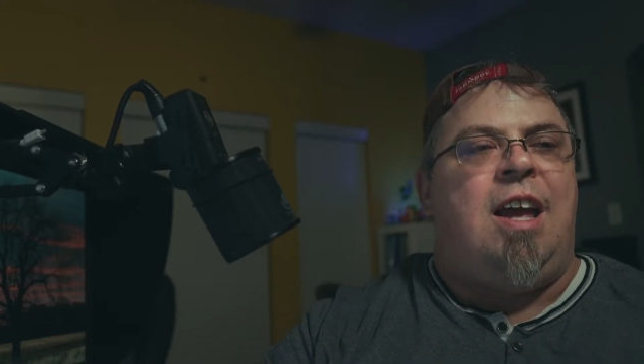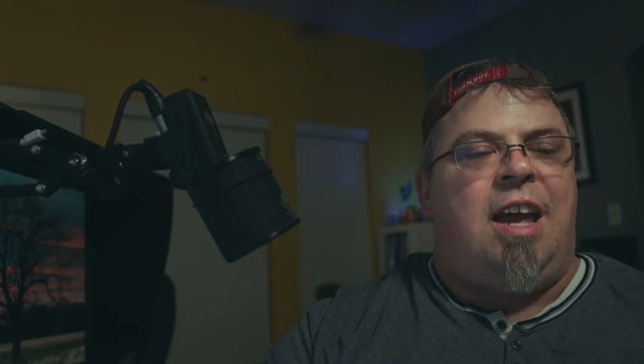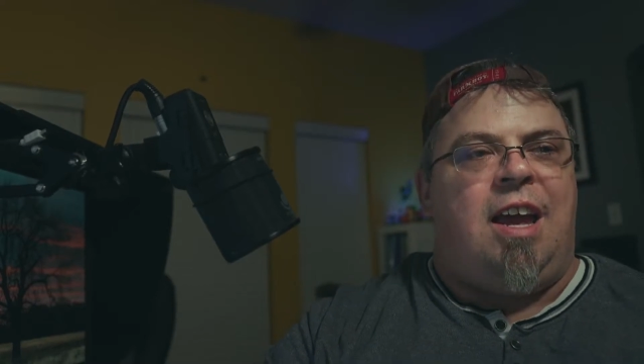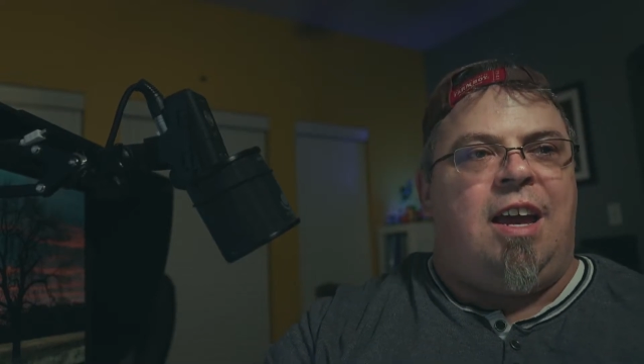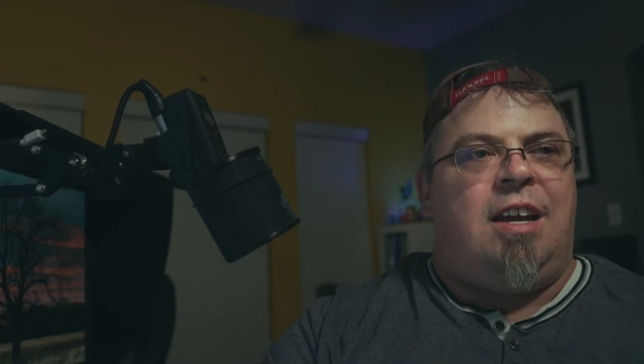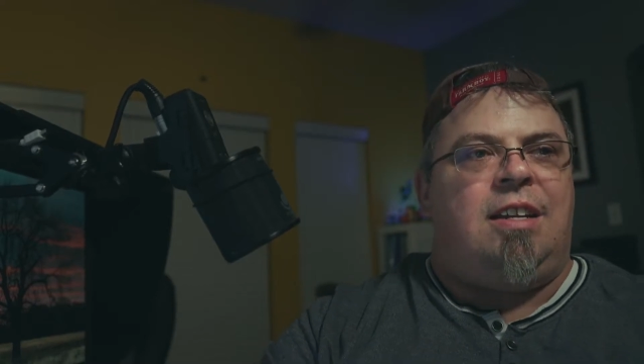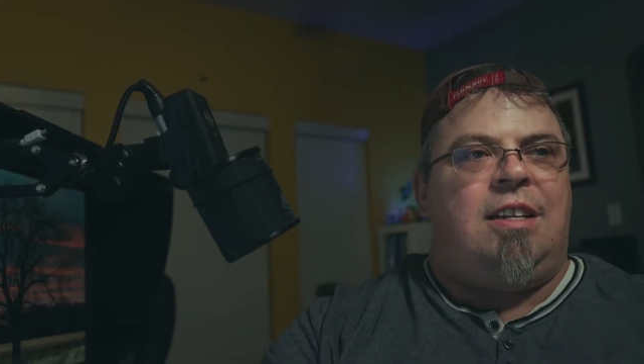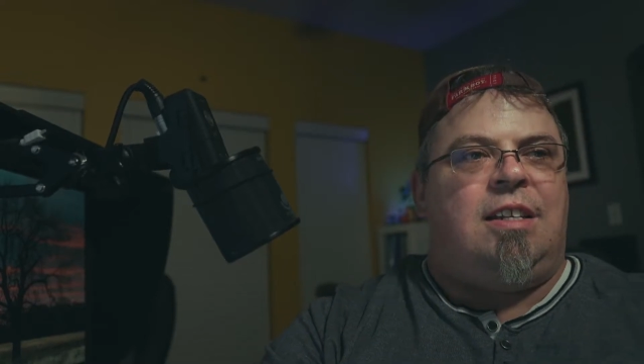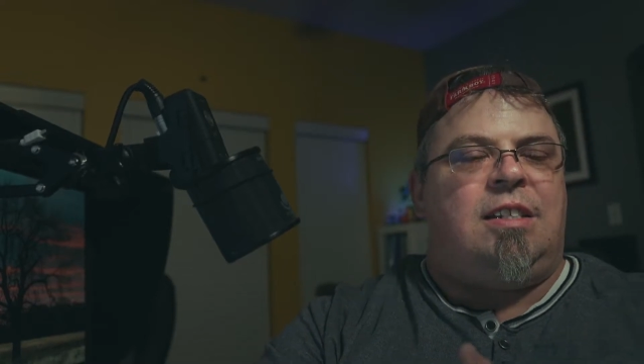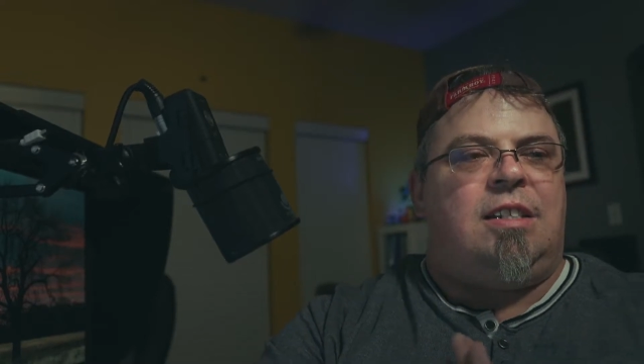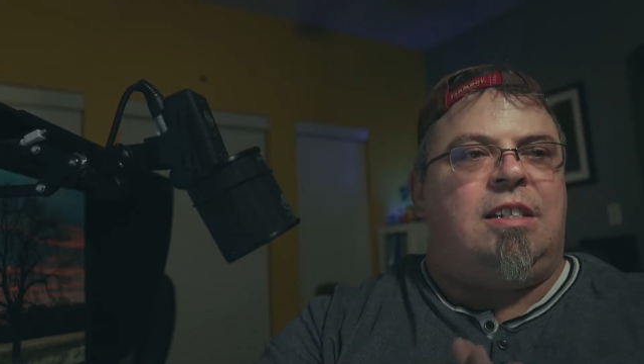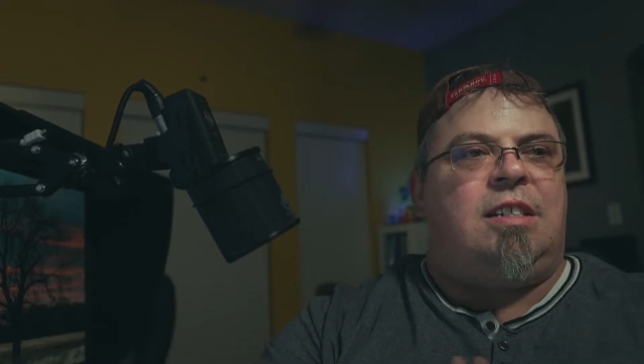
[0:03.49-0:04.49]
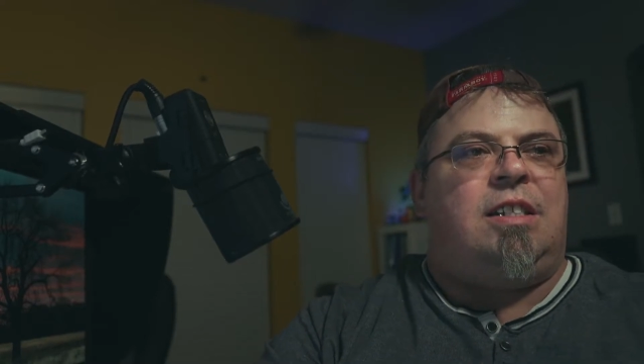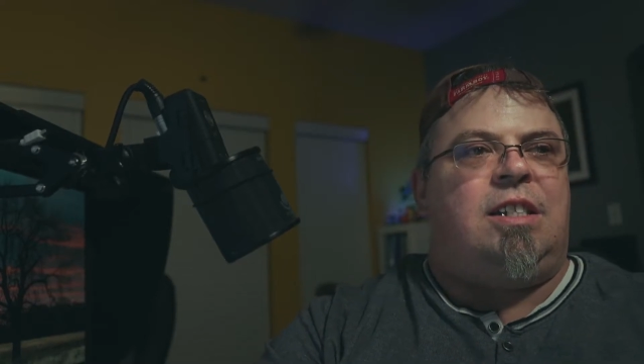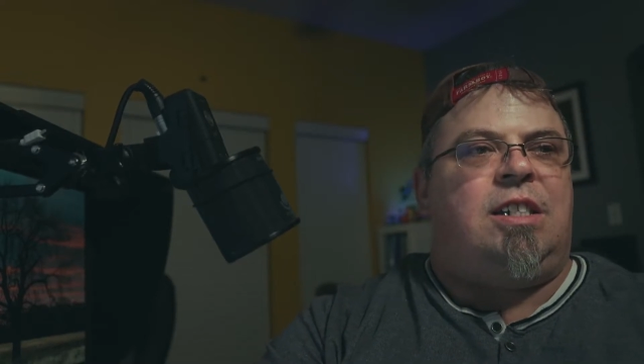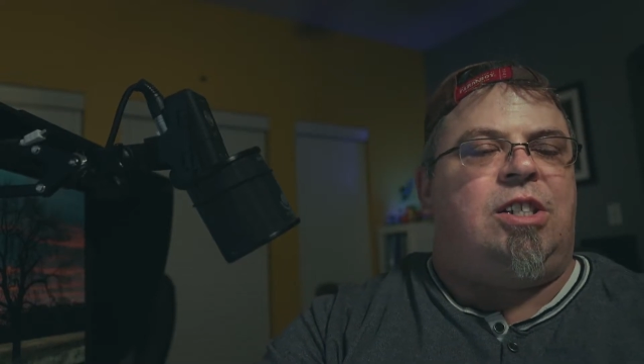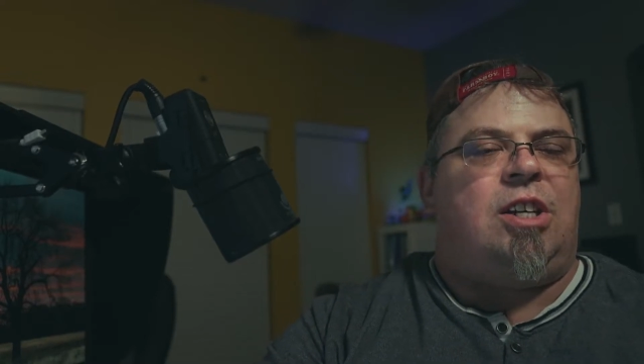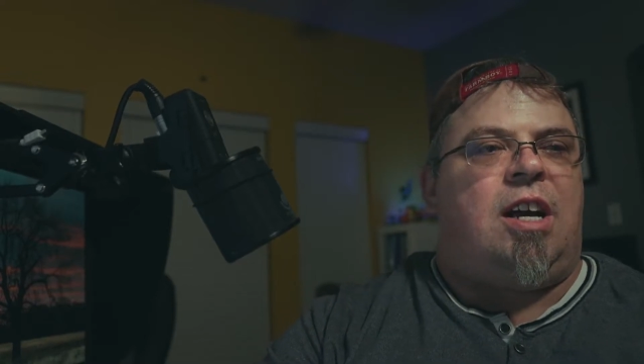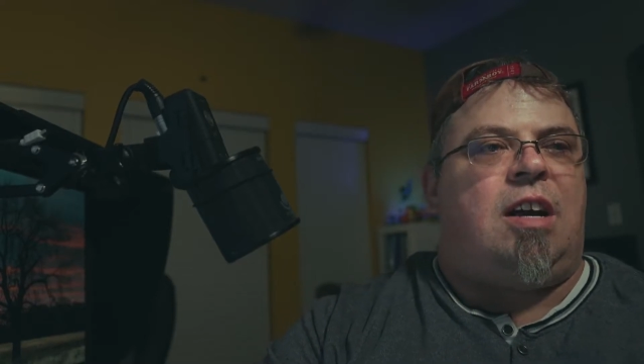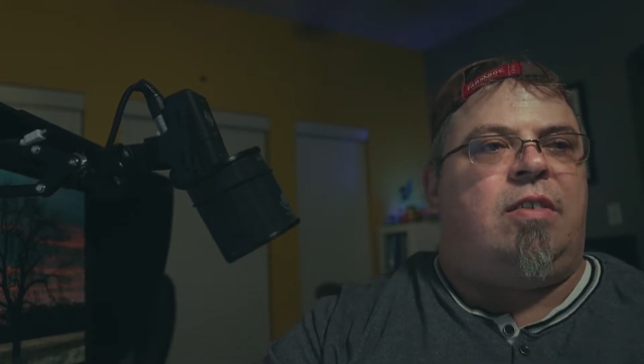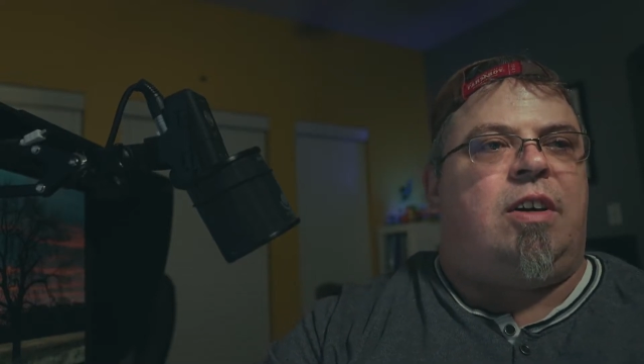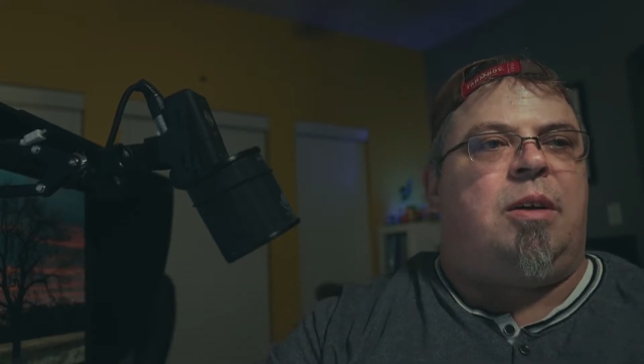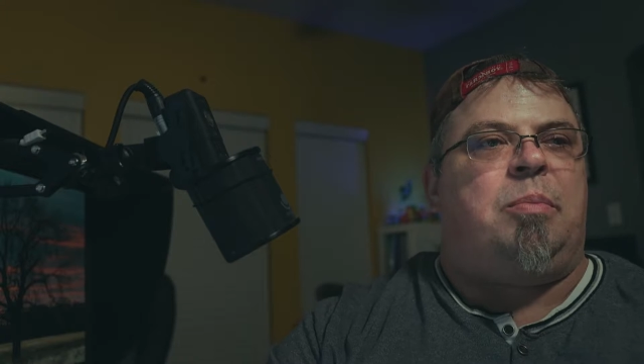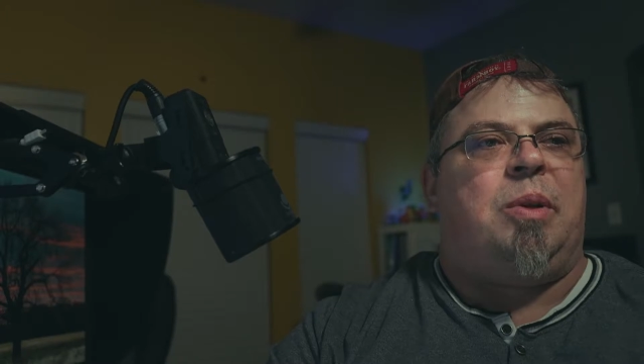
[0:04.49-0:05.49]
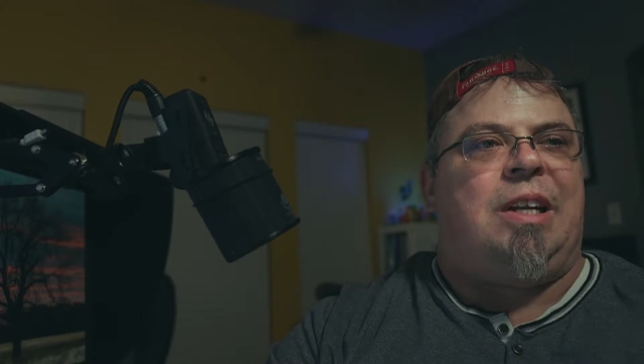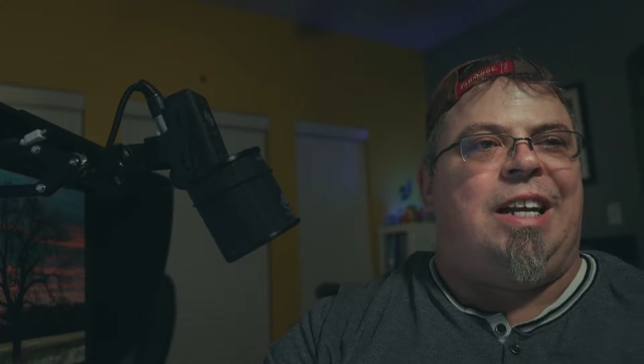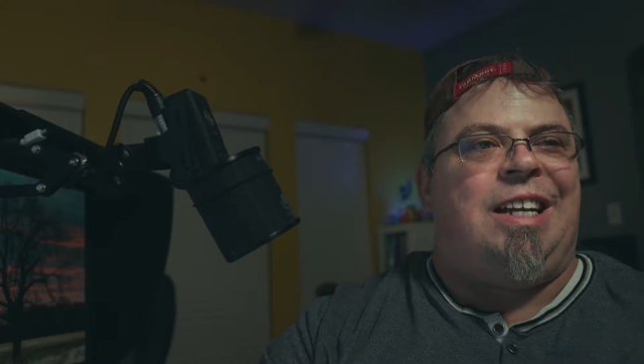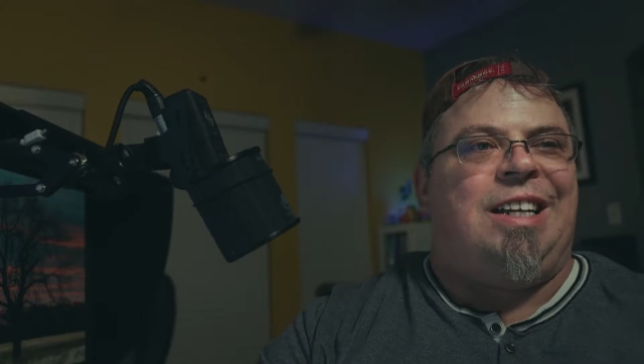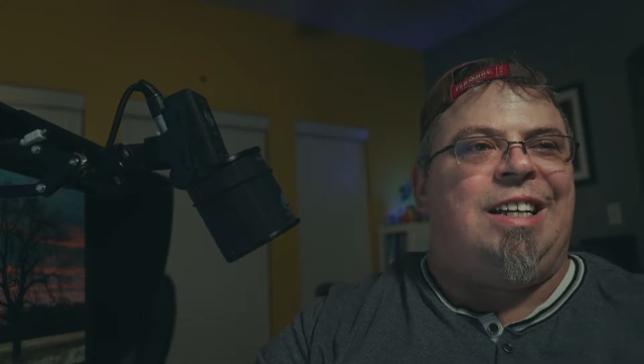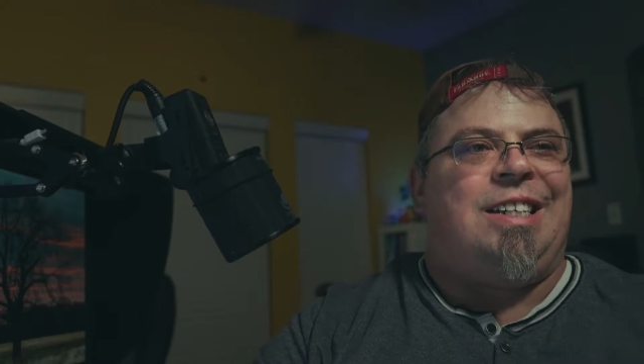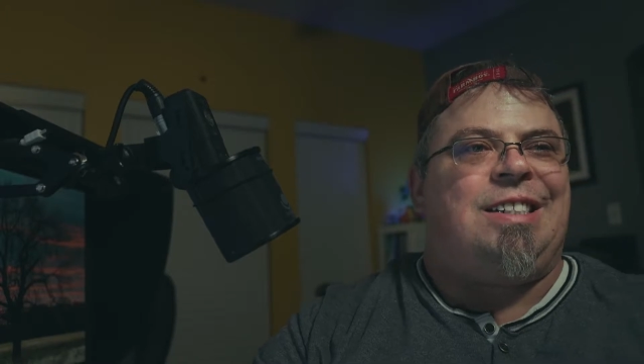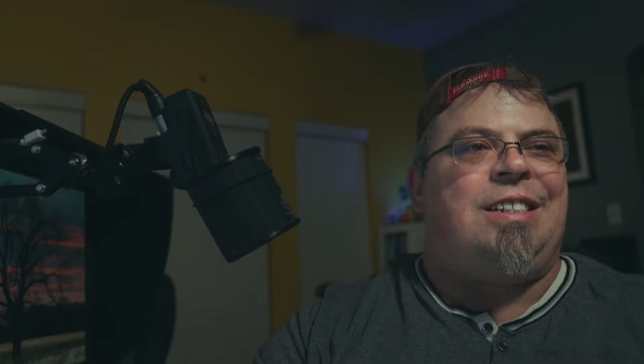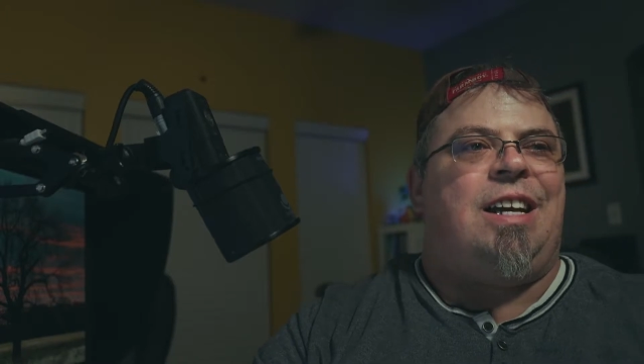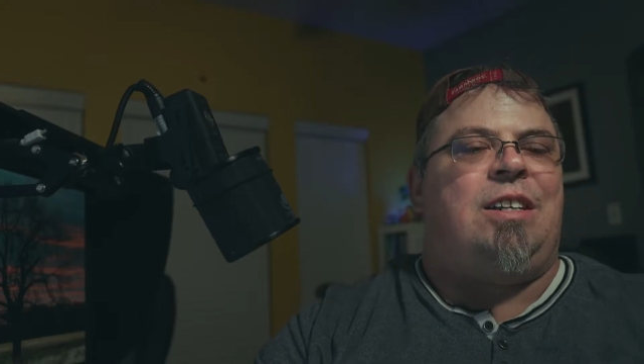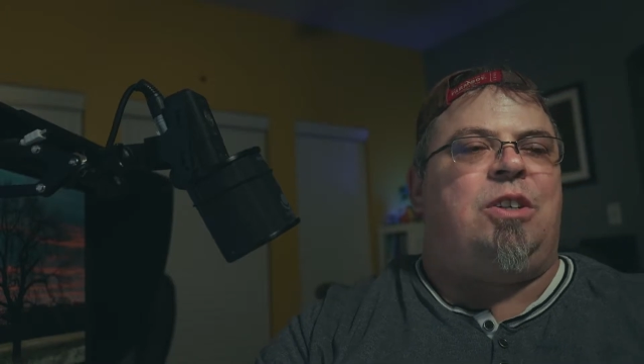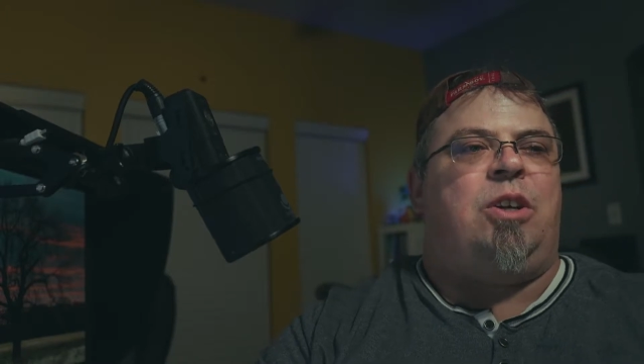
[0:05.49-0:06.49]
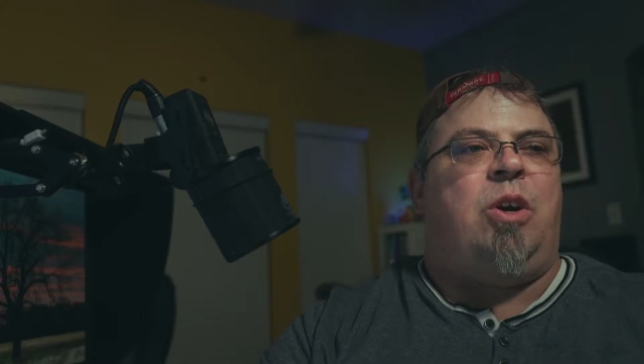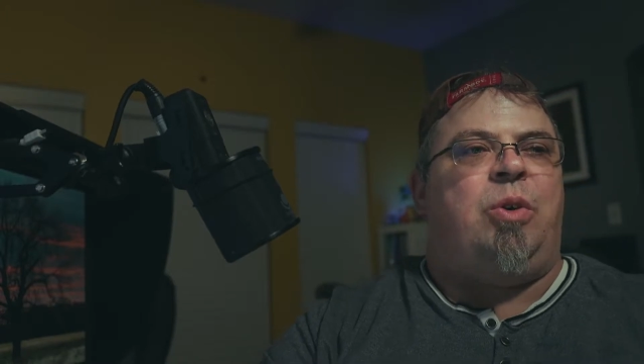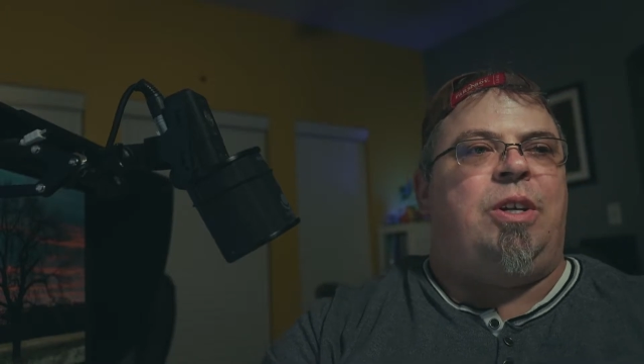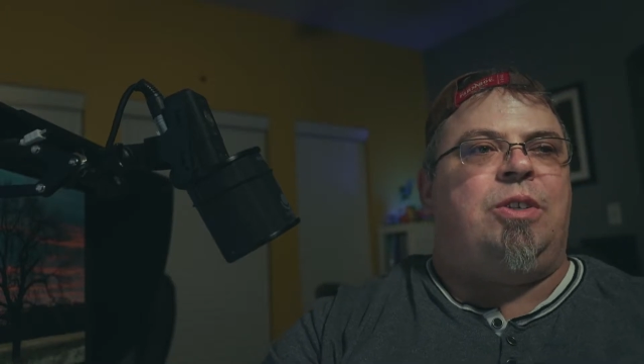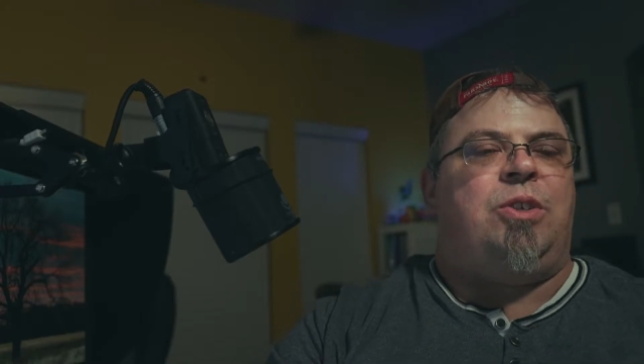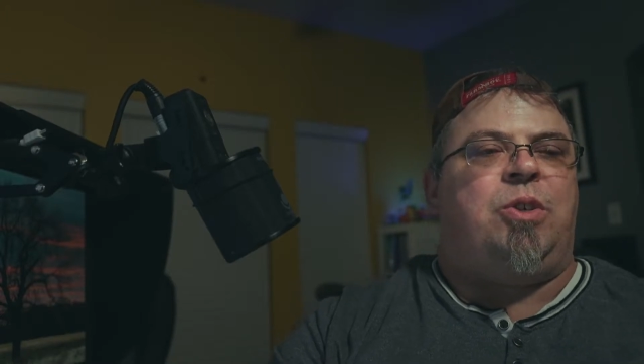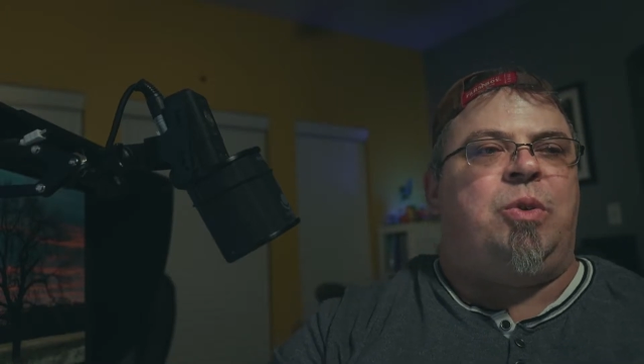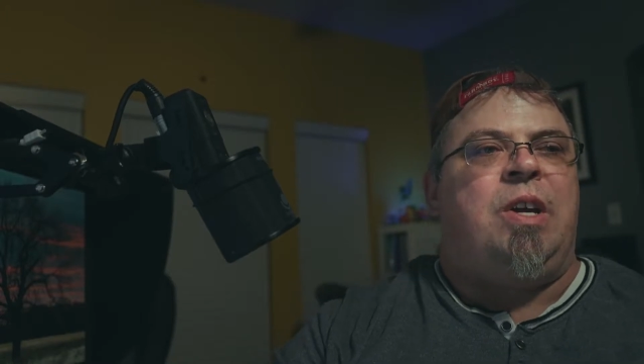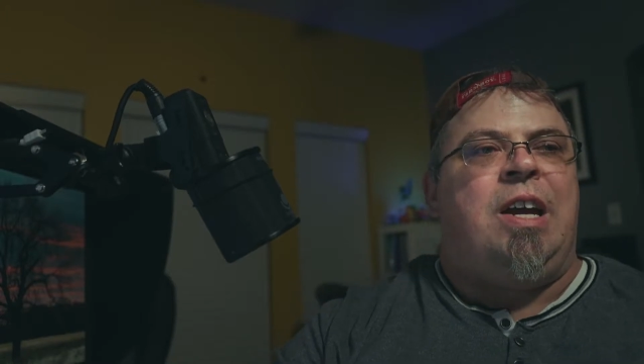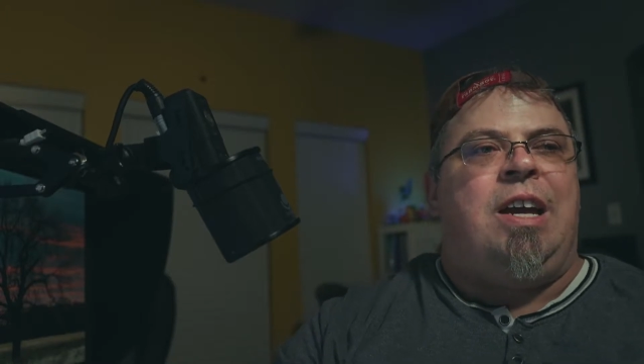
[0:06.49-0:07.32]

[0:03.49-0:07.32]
and this is the Java playlist at the Coding Zoo.